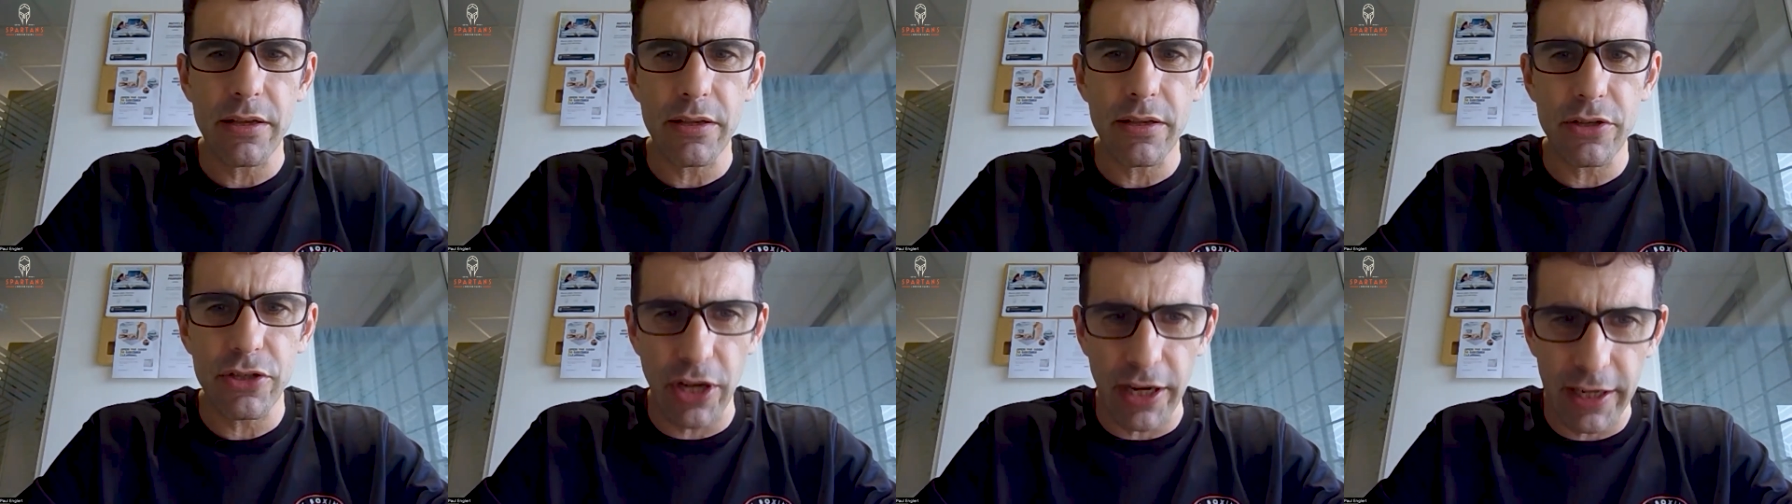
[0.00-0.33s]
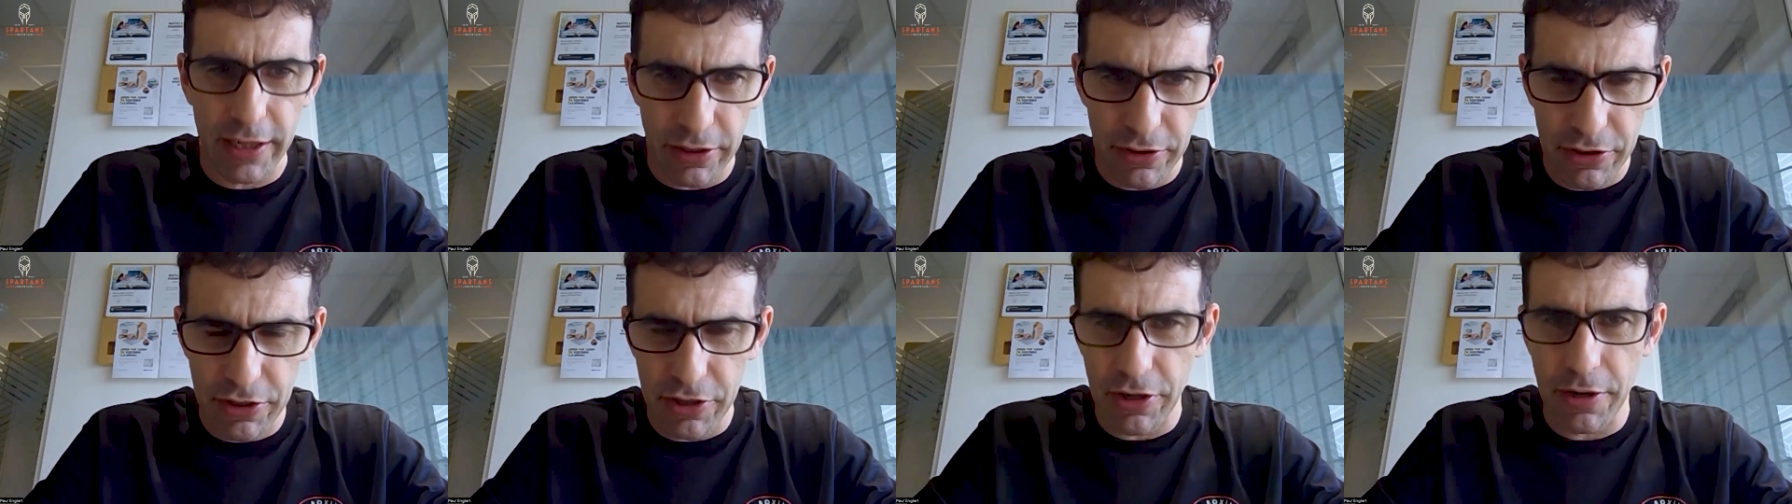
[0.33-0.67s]

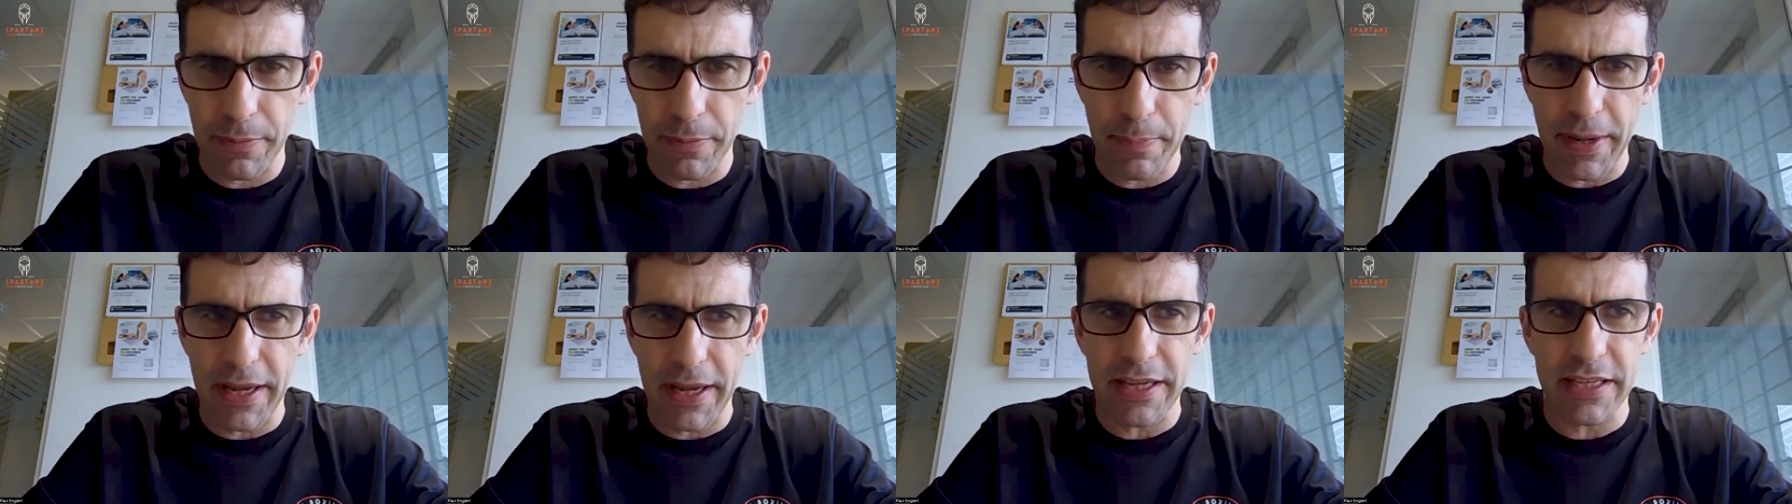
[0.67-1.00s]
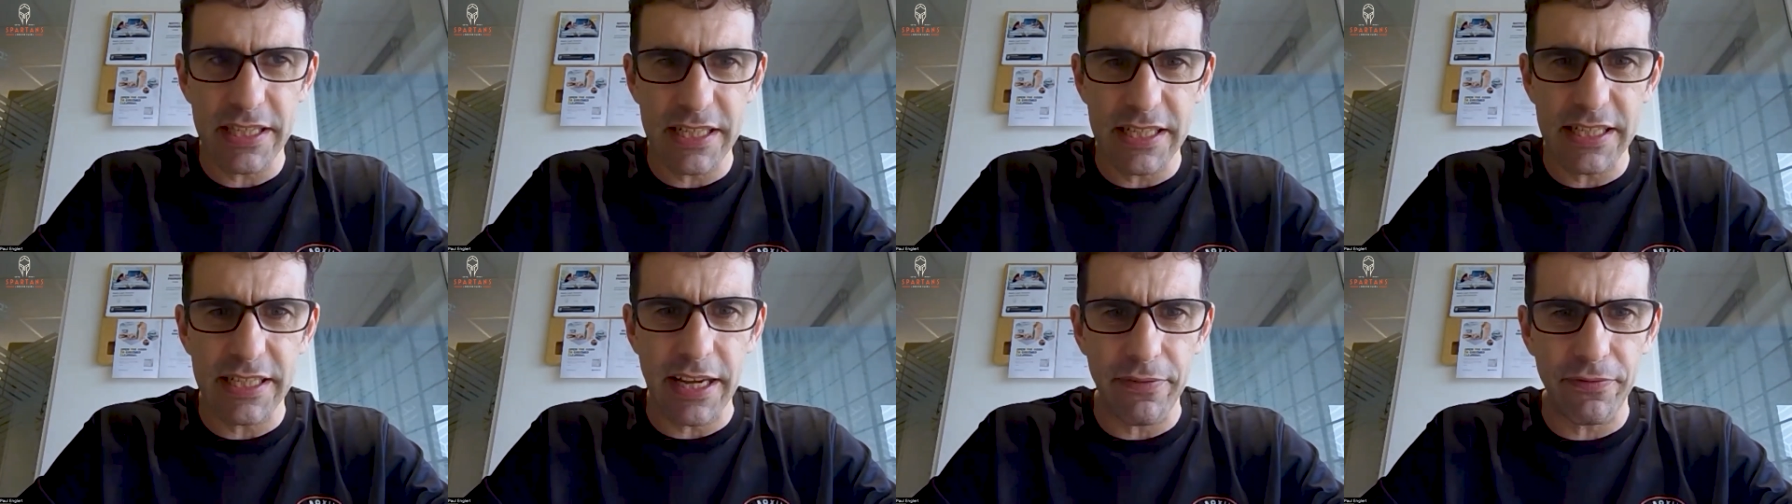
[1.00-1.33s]
psychotherapy
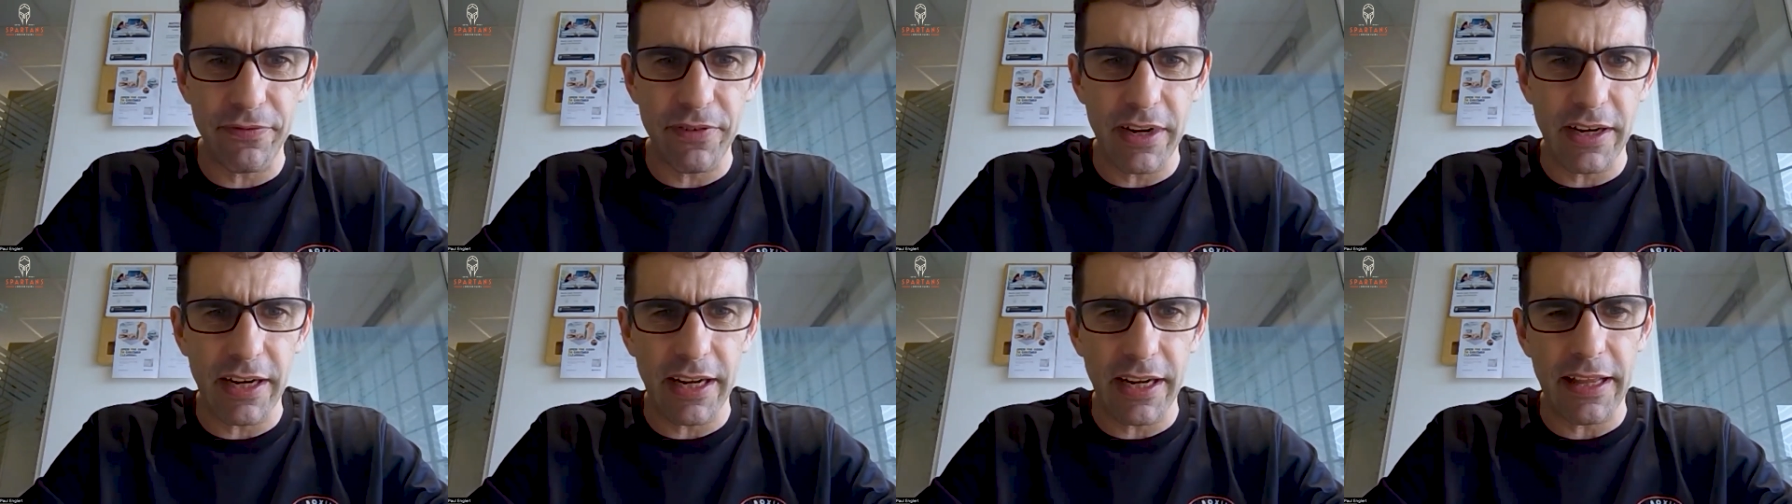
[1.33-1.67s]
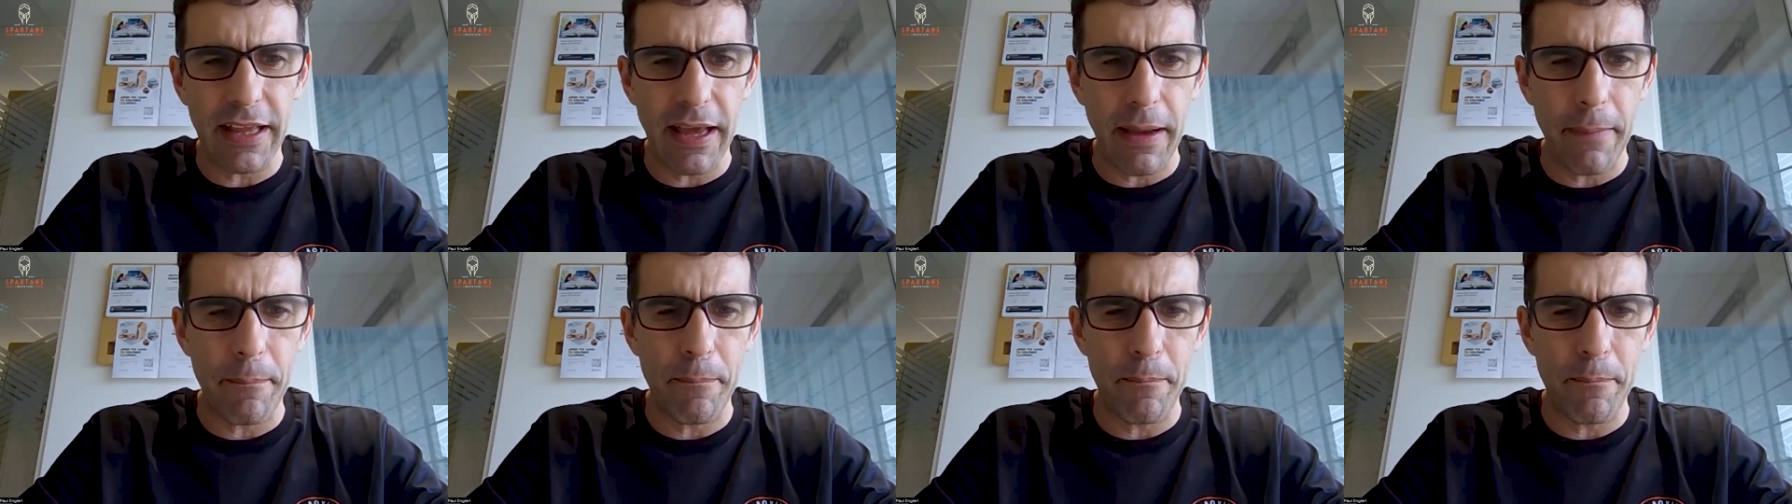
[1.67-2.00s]
is
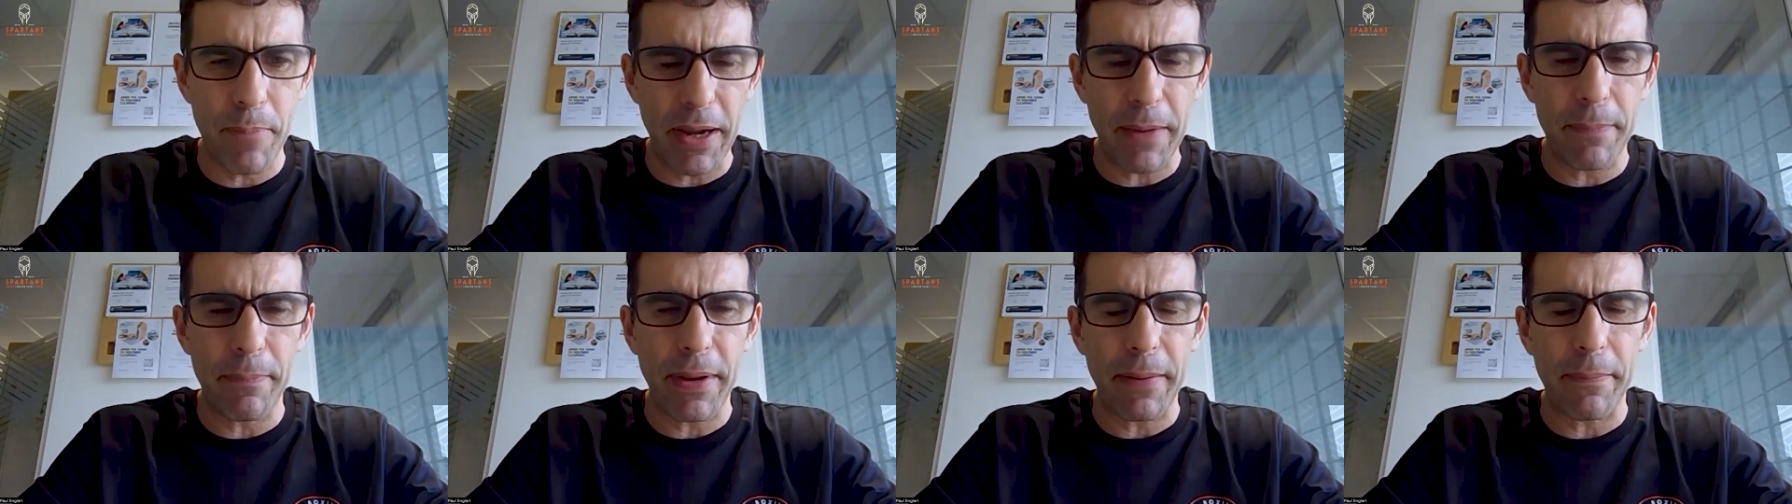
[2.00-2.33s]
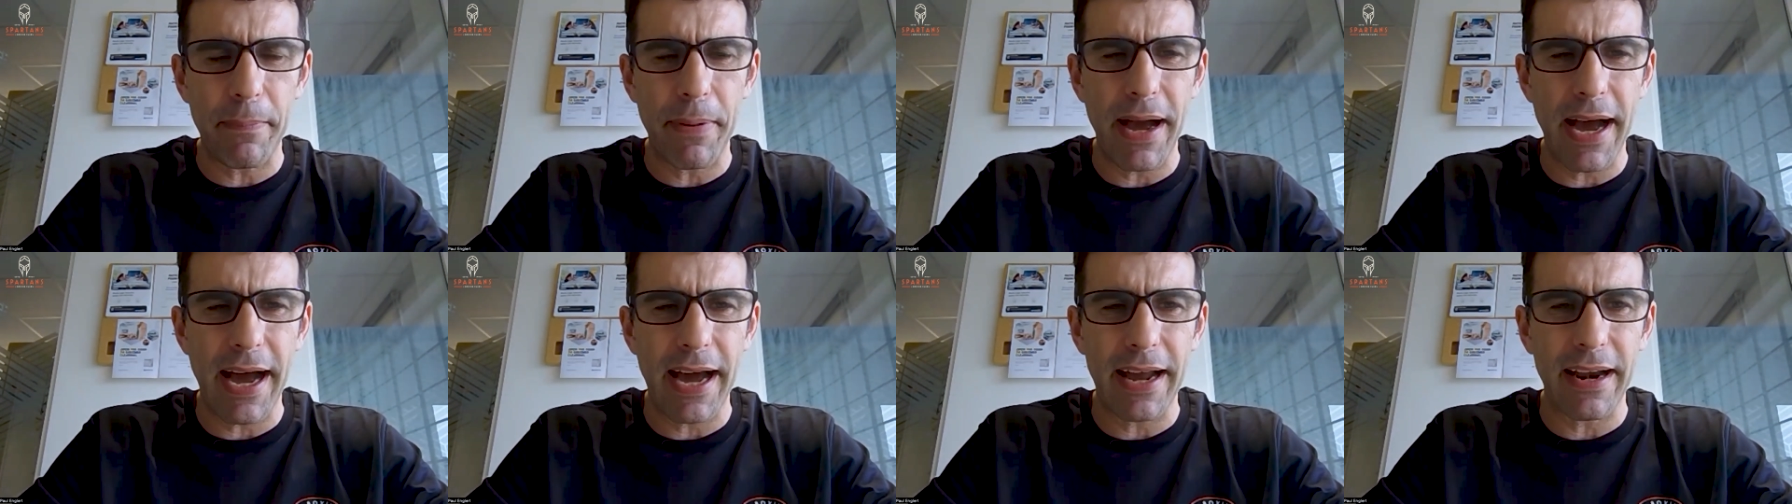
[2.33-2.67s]
definitely a big,
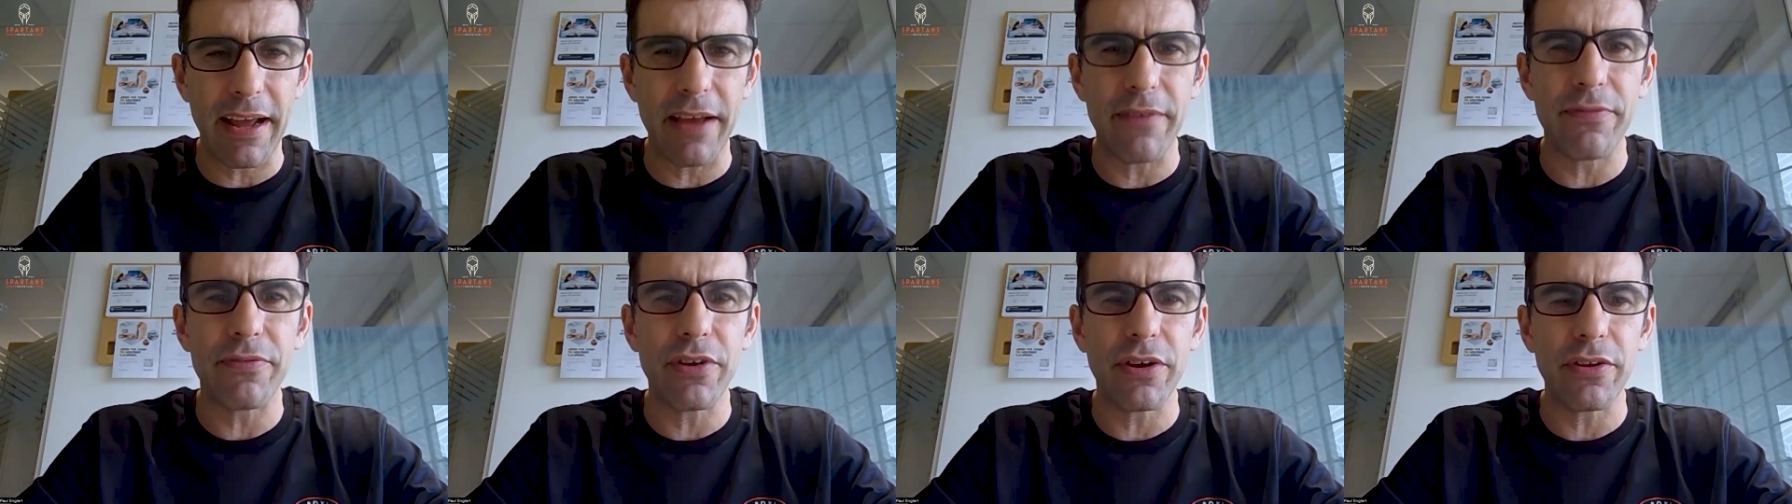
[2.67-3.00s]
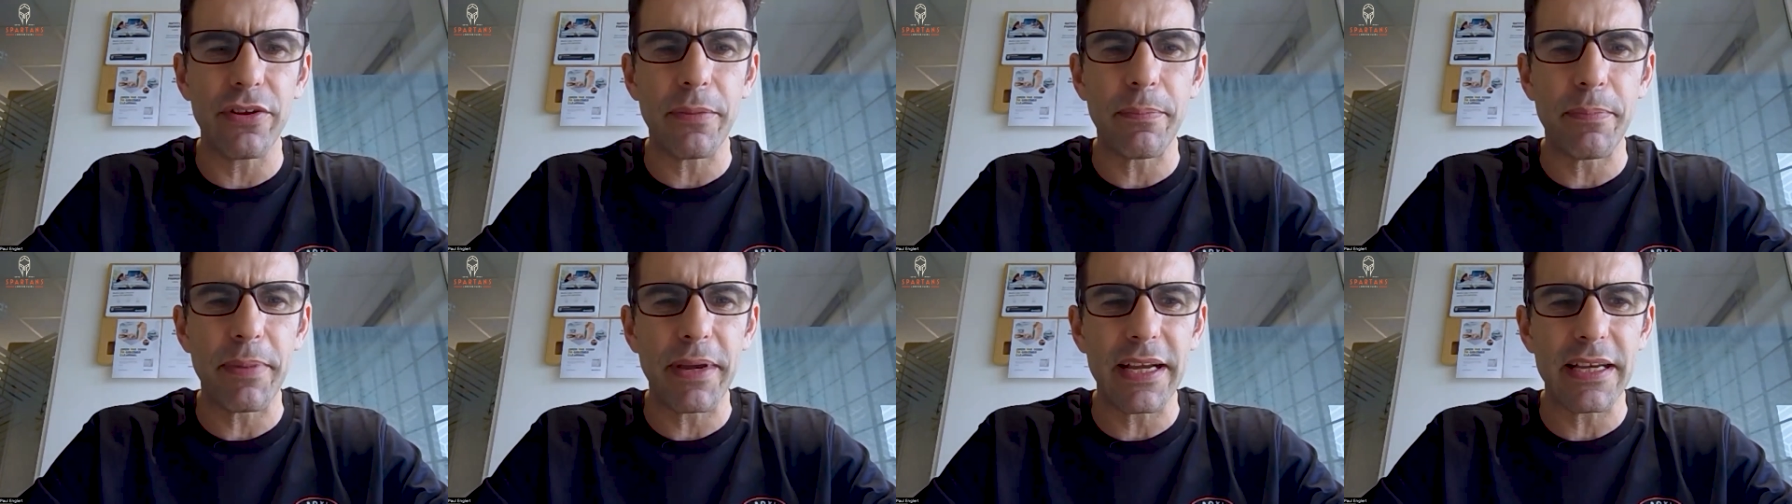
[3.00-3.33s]
big part, if not
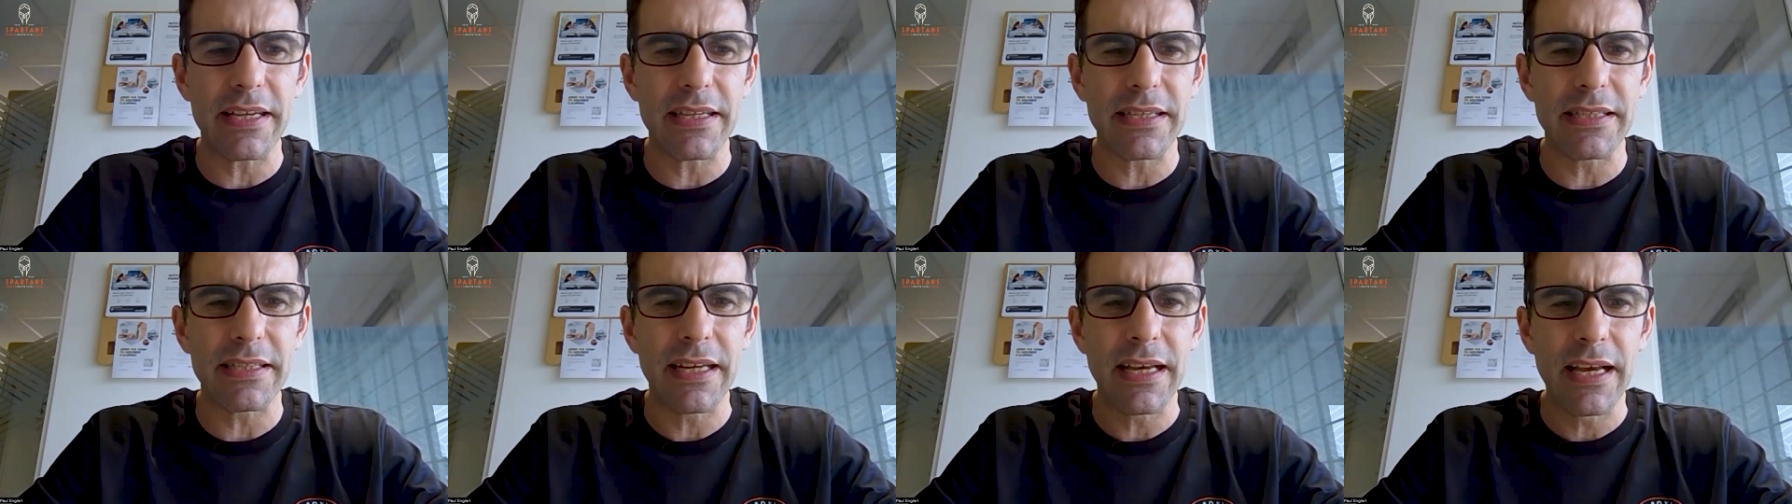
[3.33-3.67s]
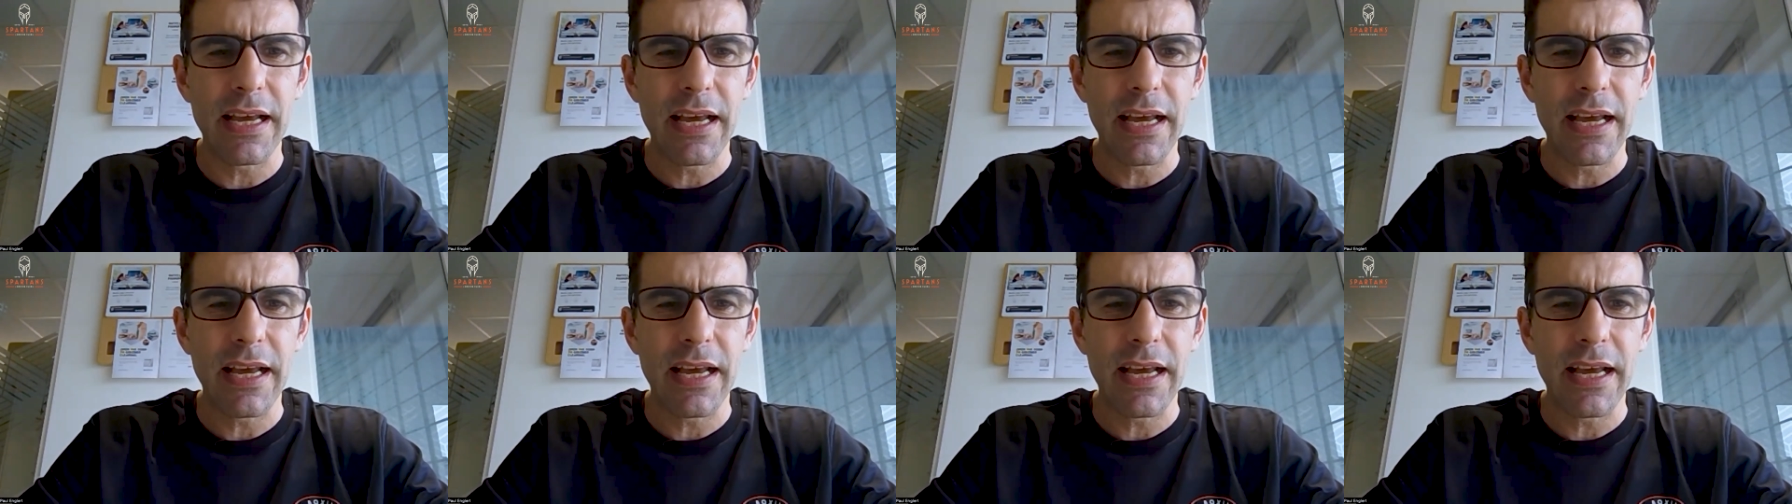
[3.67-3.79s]
the biggest,